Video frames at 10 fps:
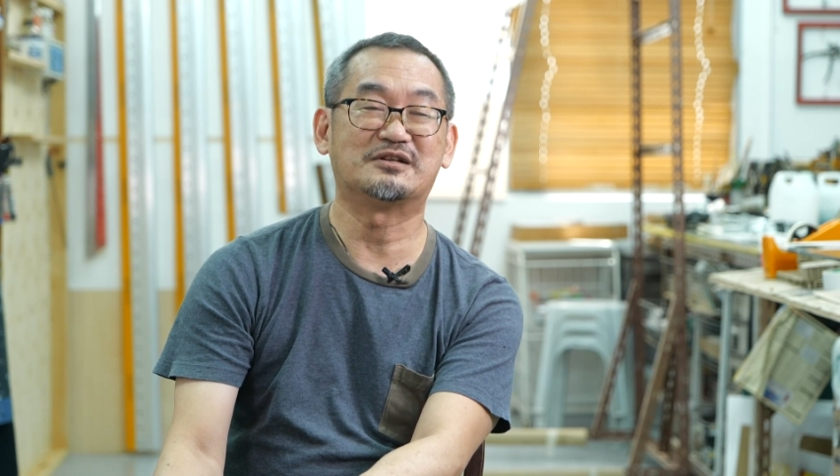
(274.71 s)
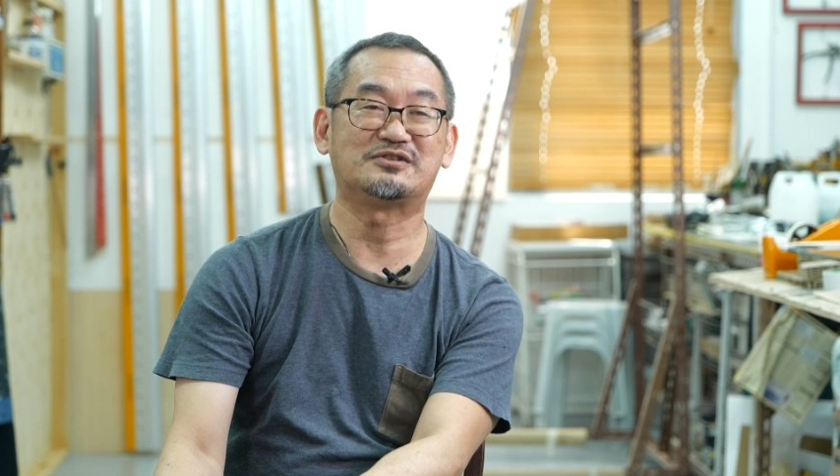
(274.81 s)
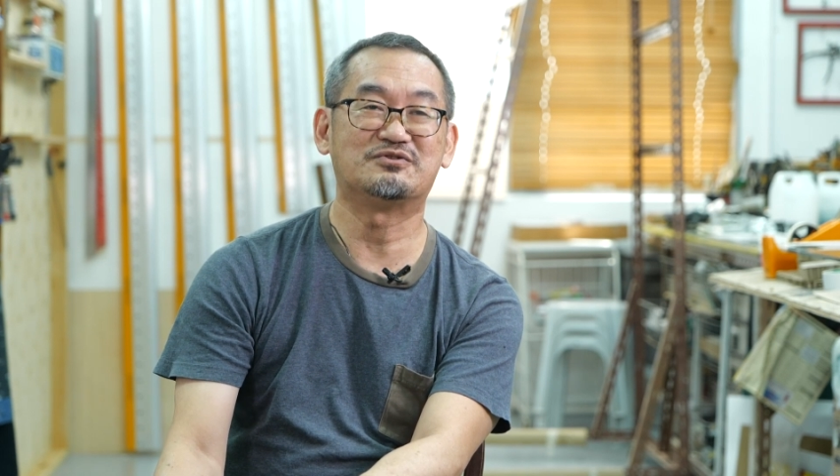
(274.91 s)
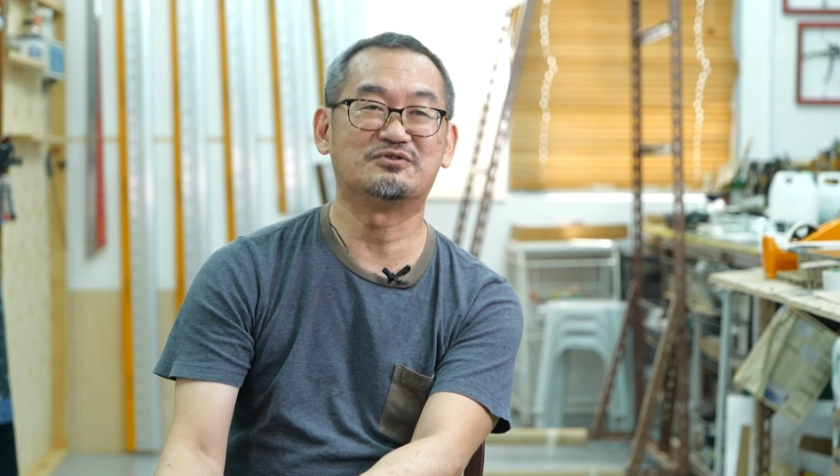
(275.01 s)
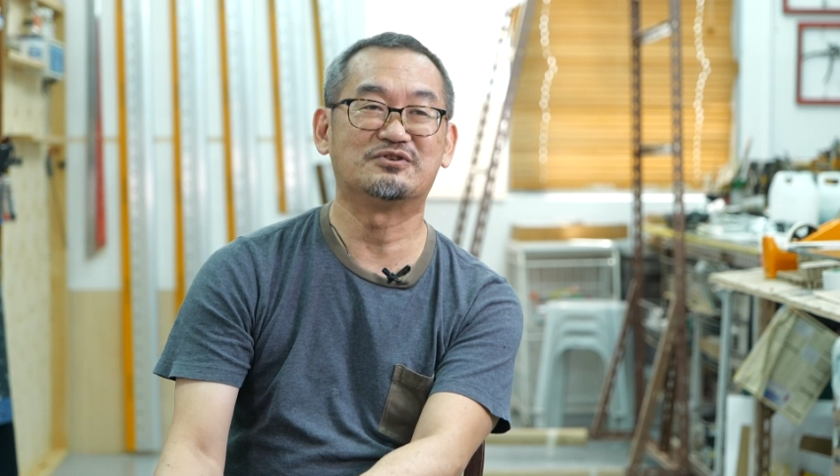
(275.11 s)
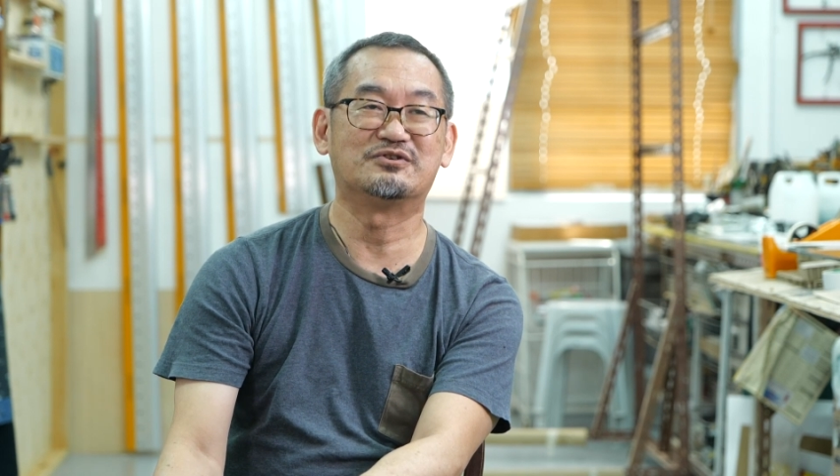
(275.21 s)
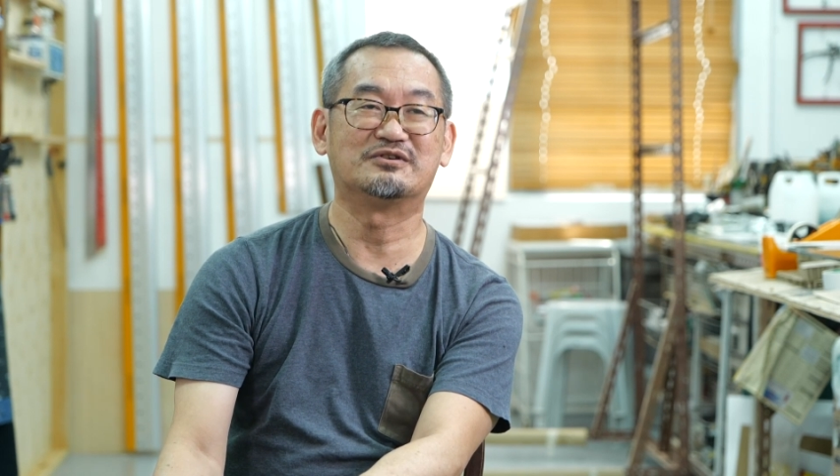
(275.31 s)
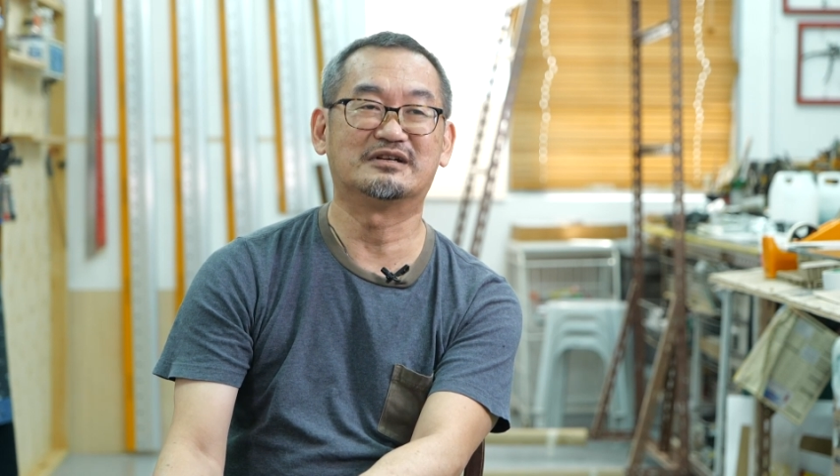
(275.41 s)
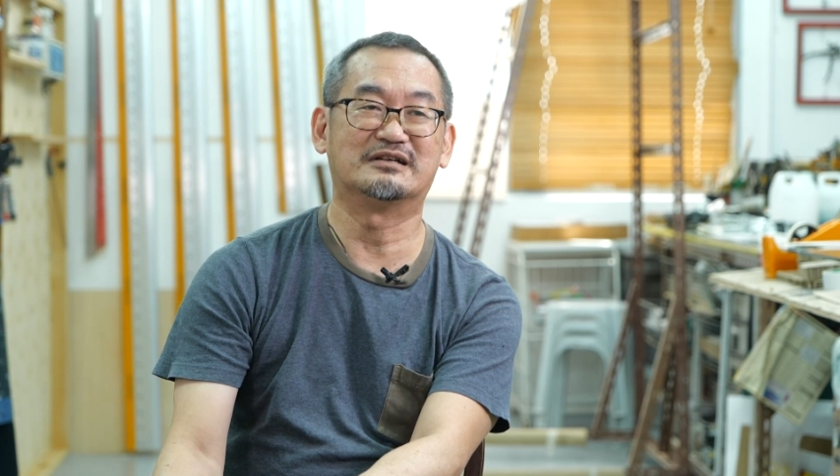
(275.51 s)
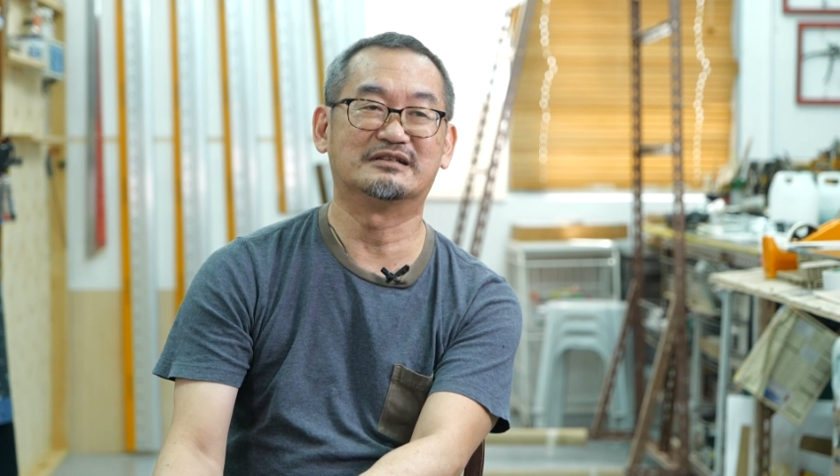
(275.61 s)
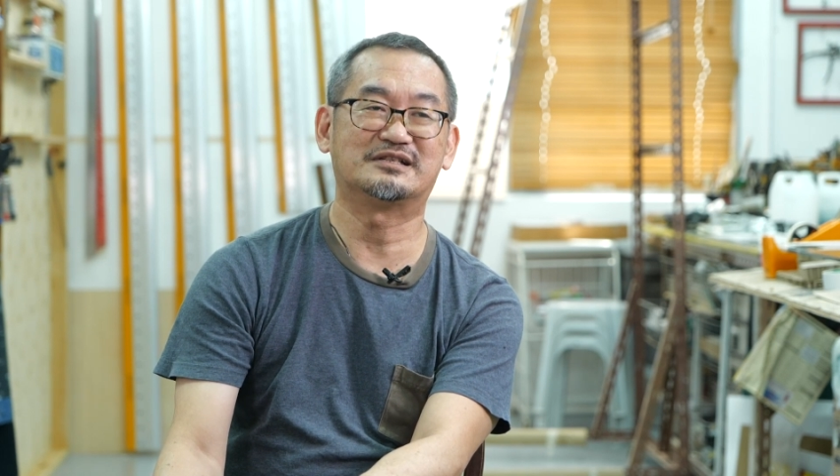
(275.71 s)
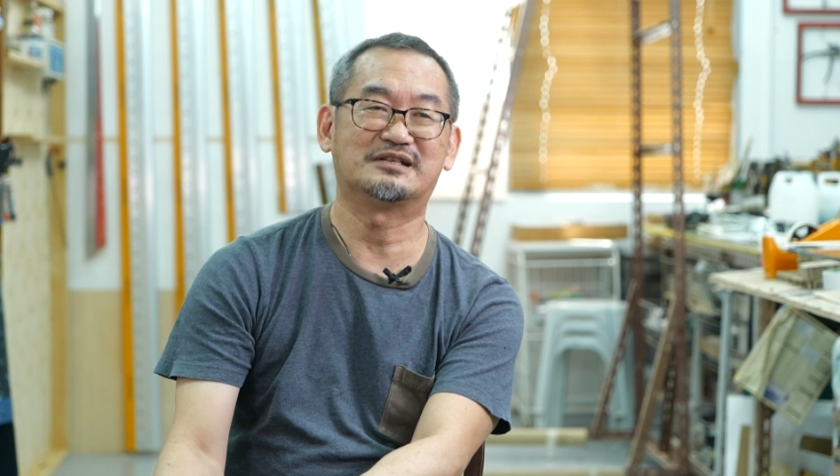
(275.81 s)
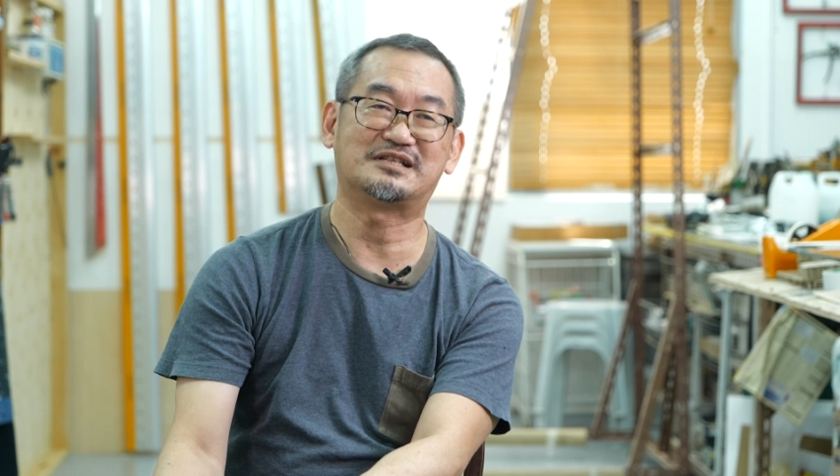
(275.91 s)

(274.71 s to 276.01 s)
in my studio,